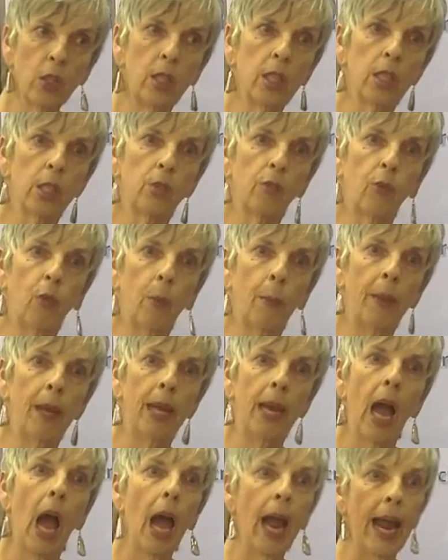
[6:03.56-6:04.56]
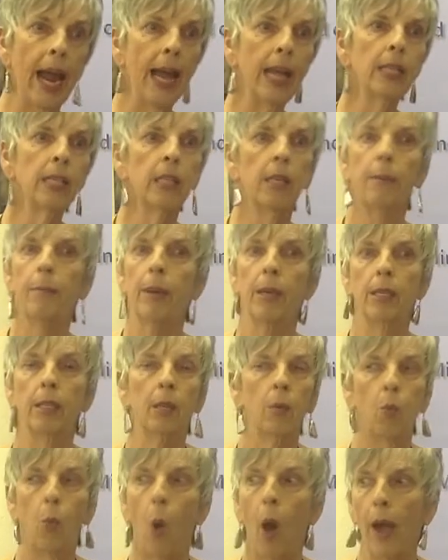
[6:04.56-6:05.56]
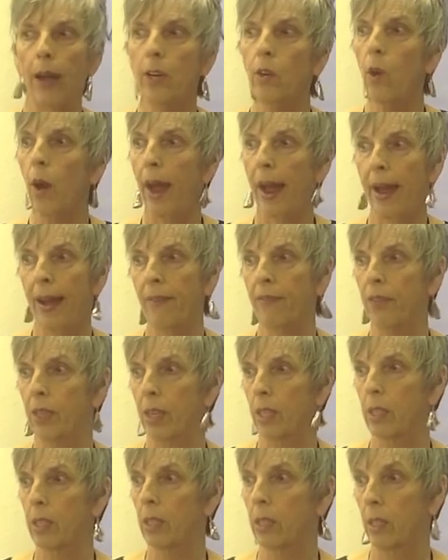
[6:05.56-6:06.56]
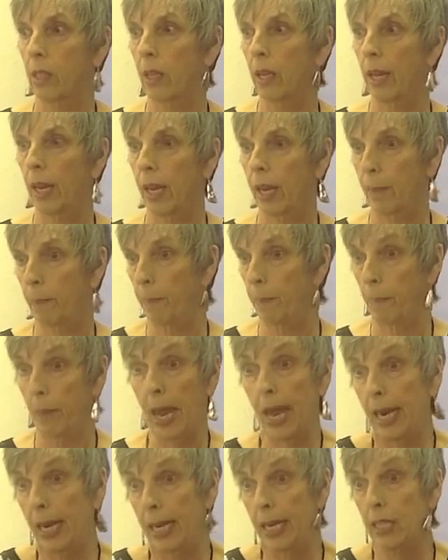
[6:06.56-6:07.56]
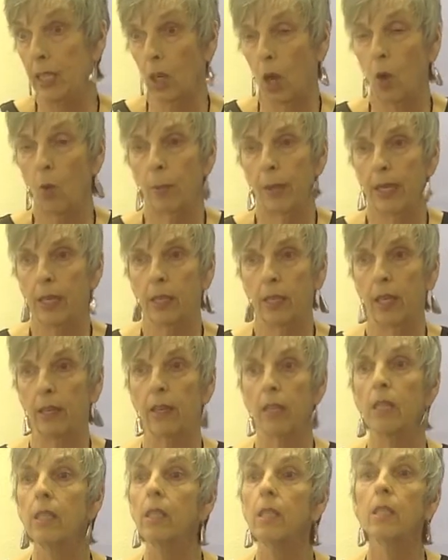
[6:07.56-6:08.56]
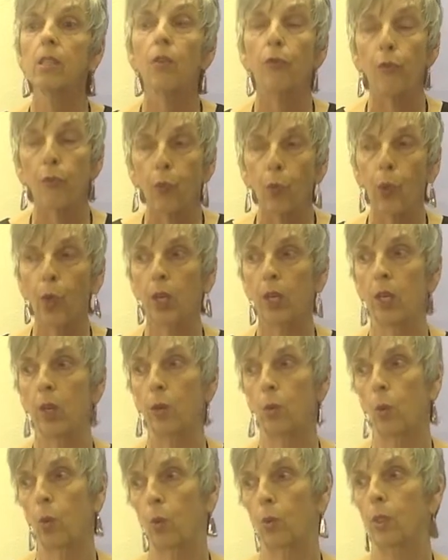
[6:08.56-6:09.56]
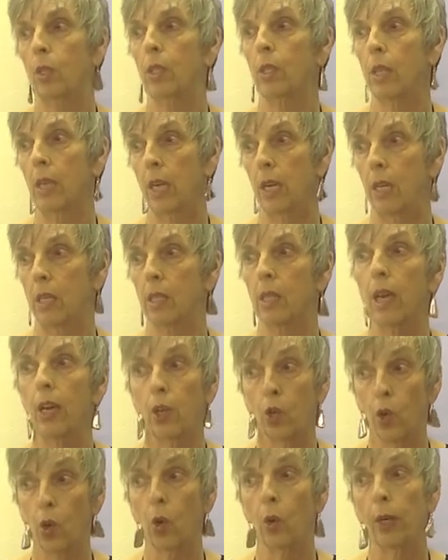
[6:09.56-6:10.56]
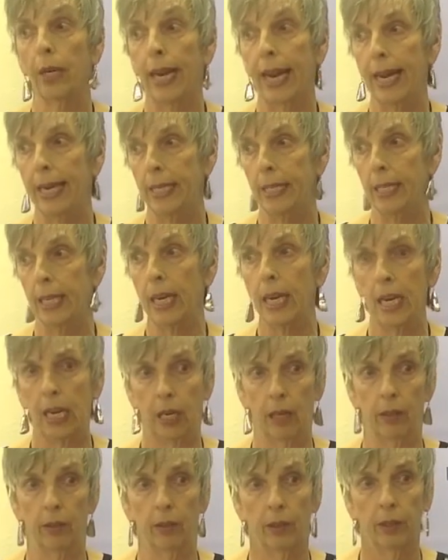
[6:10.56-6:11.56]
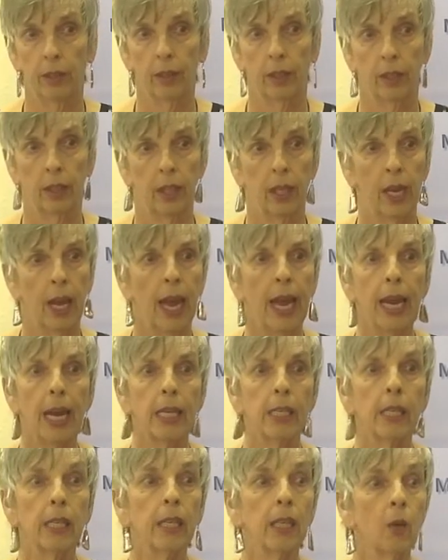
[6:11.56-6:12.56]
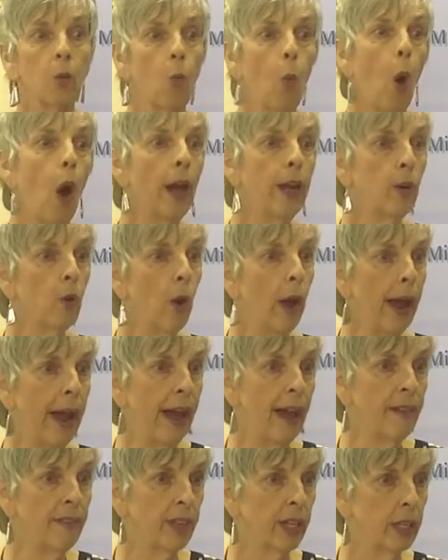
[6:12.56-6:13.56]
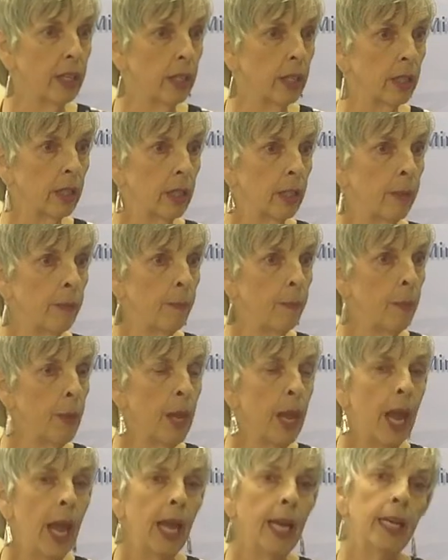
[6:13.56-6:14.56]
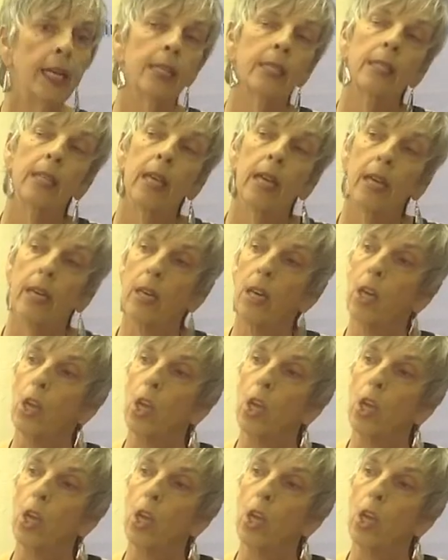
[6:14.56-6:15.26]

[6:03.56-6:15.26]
this for me, I asked him, I said, why do I have this? And he told me, he said, this is a 40-year-old disease. We're only 18. And I said, then why do I have it? And he said,